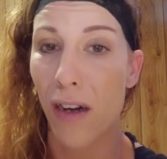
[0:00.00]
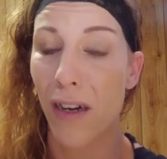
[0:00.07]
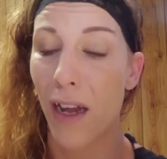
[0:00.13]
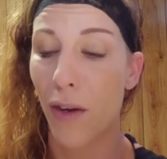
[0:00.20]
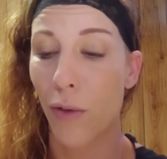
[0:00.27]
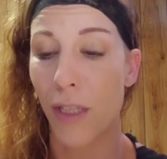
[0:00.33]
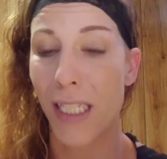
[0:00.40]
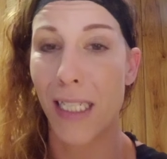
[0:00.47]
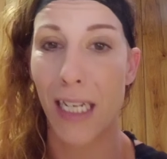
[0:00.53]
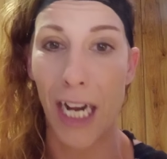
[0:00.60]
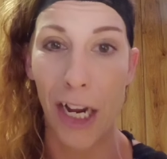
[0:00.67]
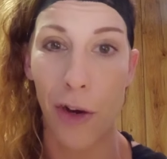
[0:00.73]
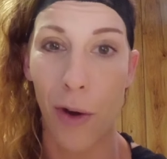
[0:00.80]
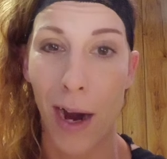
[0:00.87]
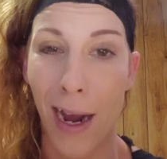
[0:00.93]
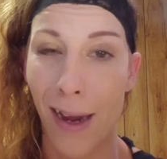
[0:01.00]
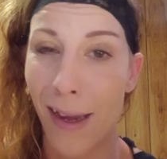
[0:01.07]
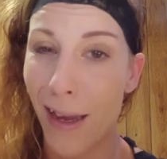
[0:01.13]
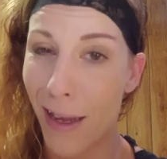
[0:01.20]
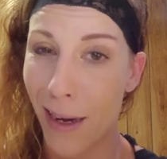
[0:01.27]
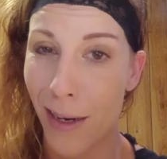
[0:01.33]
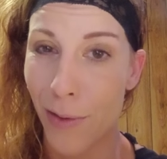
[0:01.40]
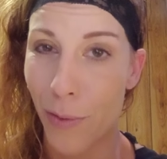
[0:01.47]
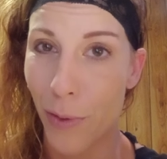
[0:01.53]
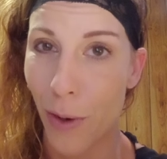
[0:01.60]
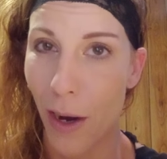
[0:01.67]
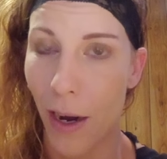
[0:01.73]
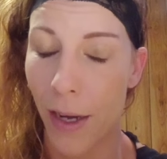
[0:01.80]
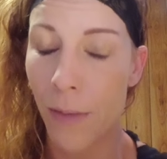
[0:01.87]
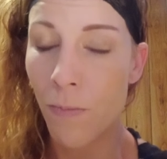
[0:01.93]
not only did I cry, and I don't
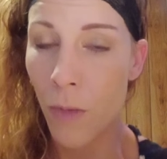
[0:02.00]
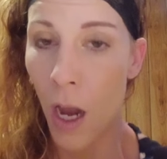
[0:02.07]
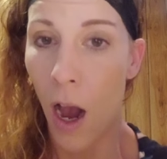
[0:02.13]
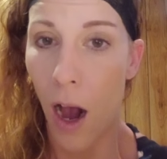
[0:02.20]
cry,